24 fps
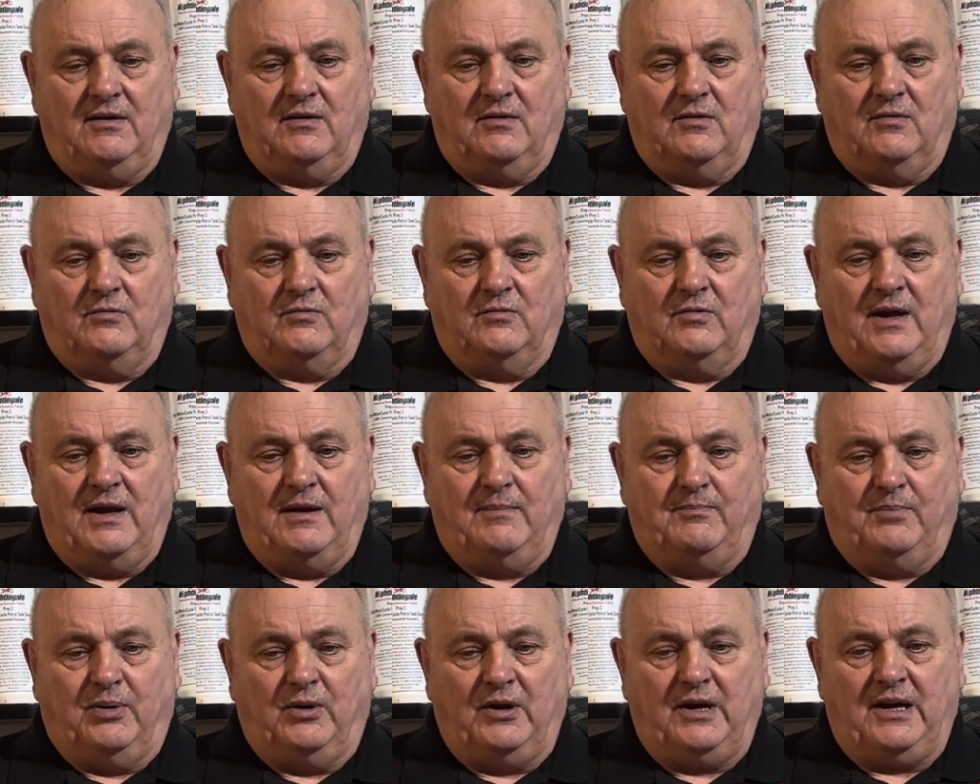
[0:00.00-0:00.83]
we
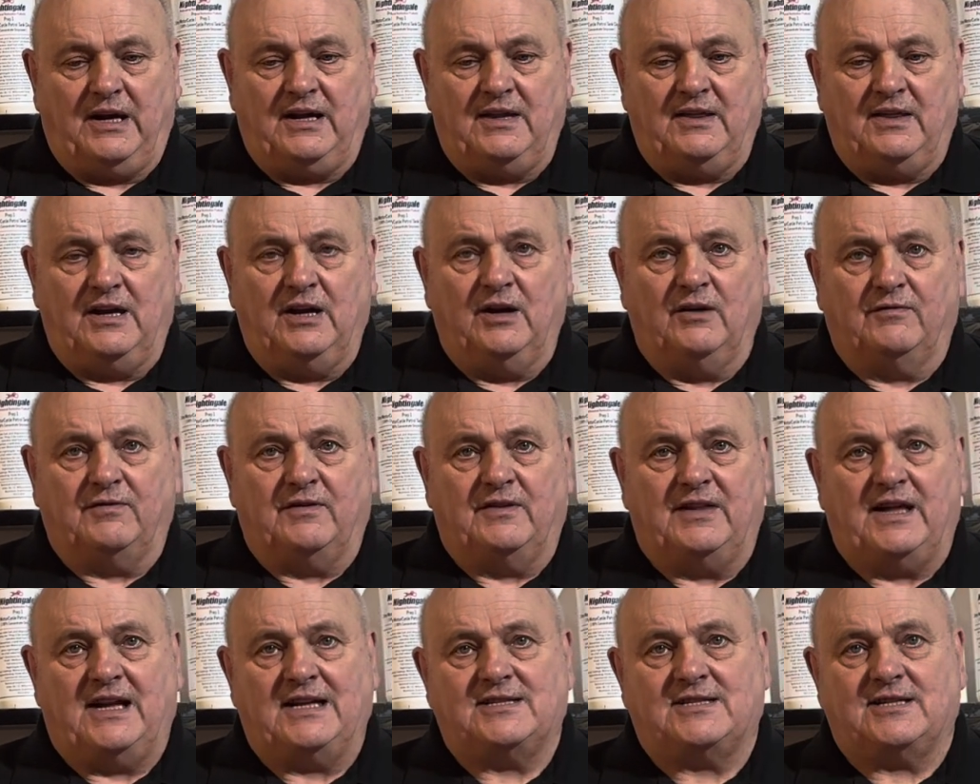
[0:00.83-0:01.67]
put it in the oven
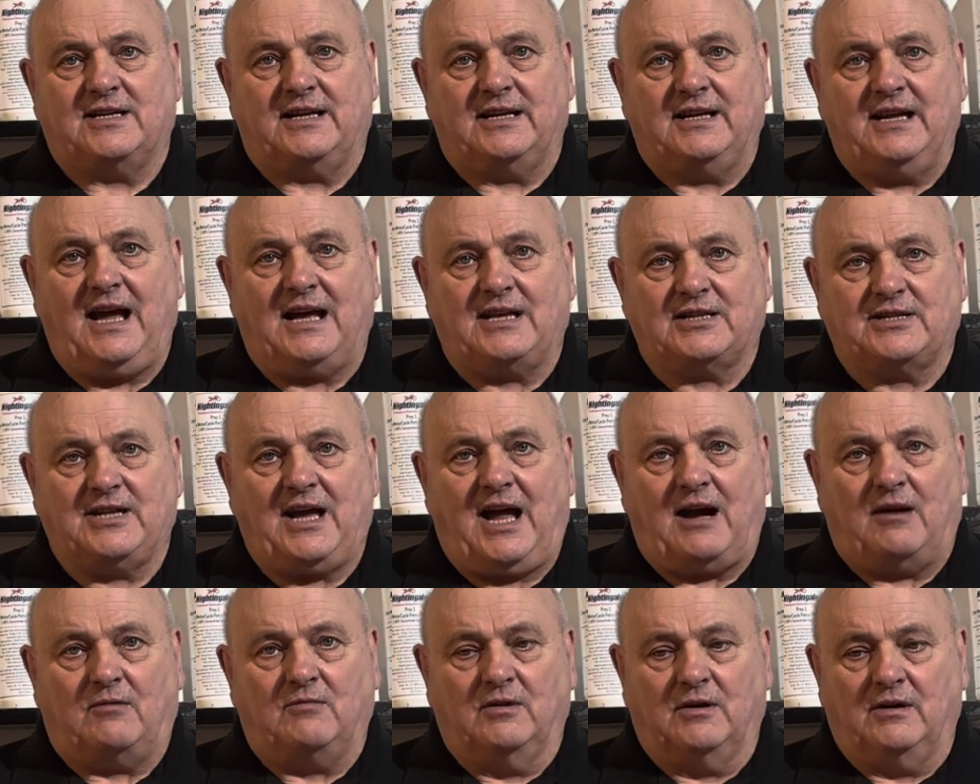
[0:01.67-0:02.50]
then to gas
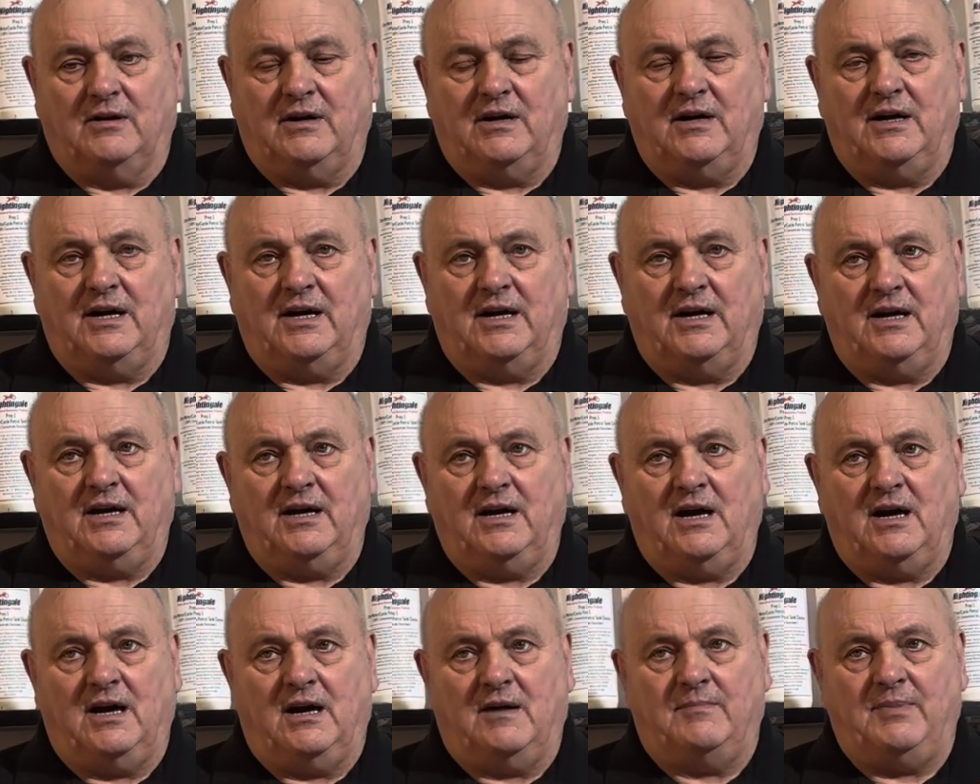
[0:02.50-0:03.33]
out
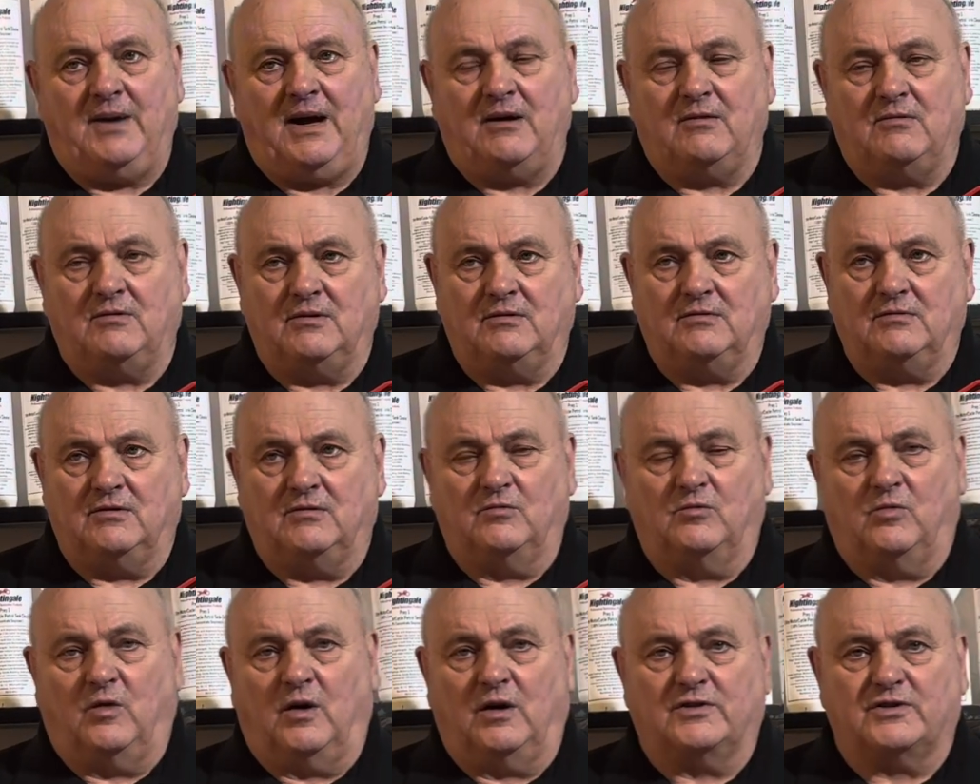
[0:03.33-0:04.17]
at about
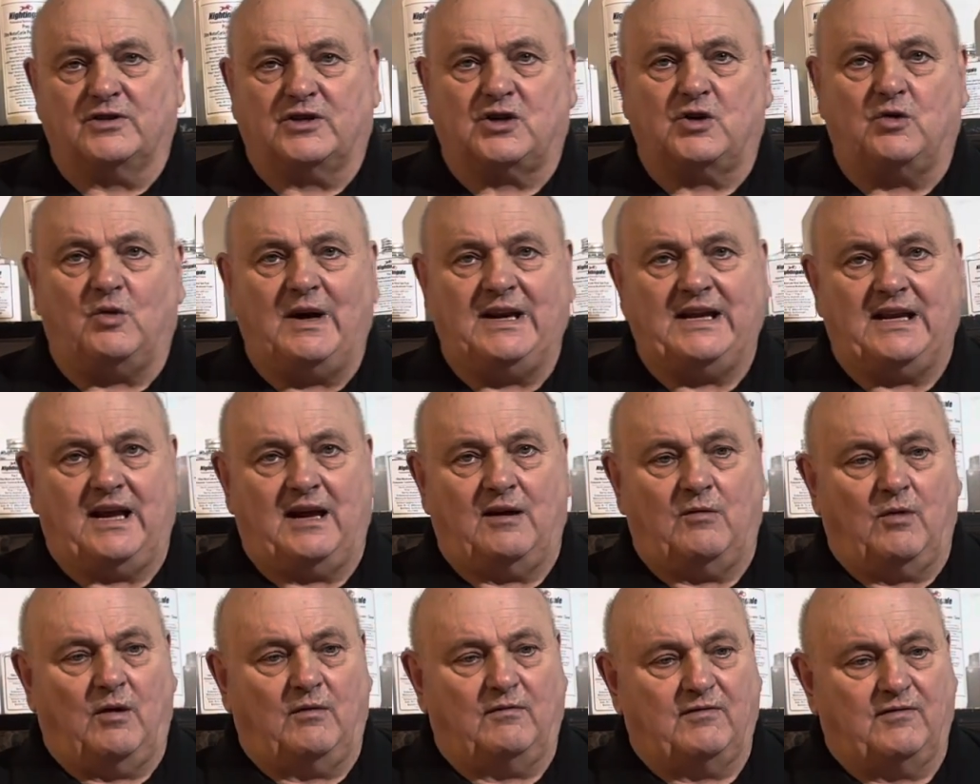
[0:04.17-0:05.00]
120,
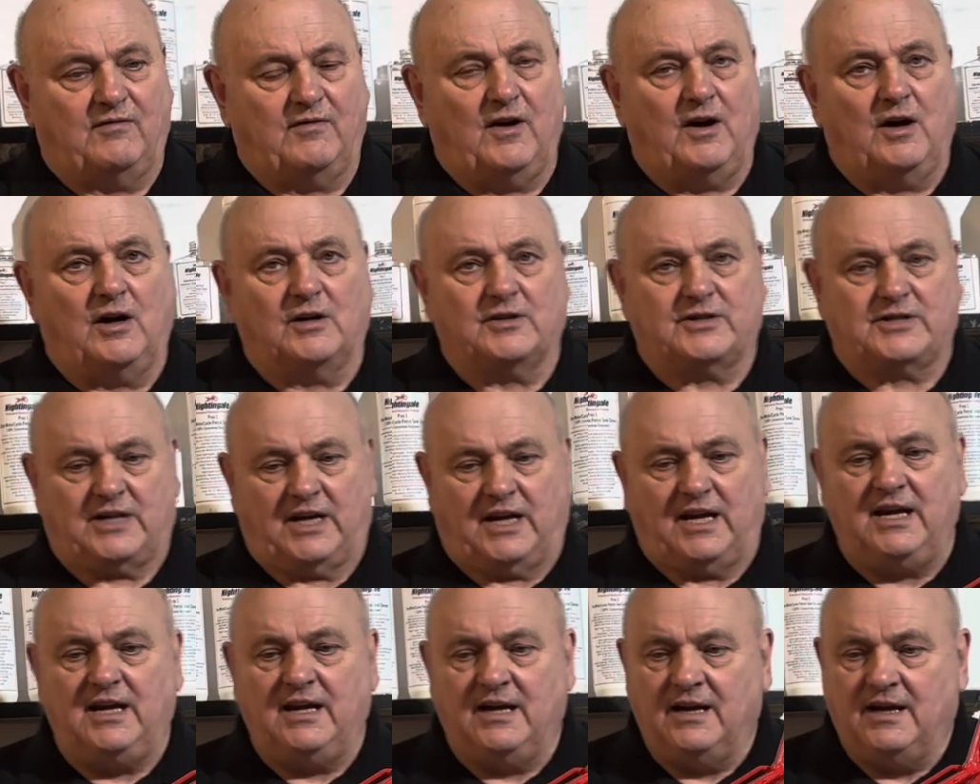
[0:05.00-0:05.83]

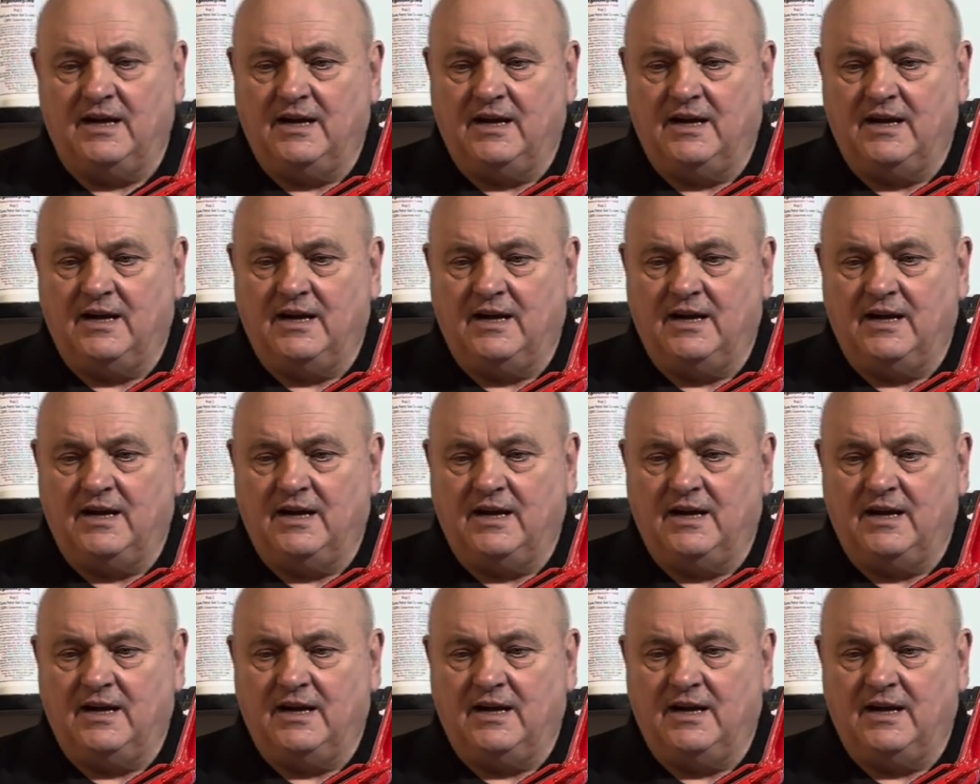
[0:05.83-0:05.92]
140.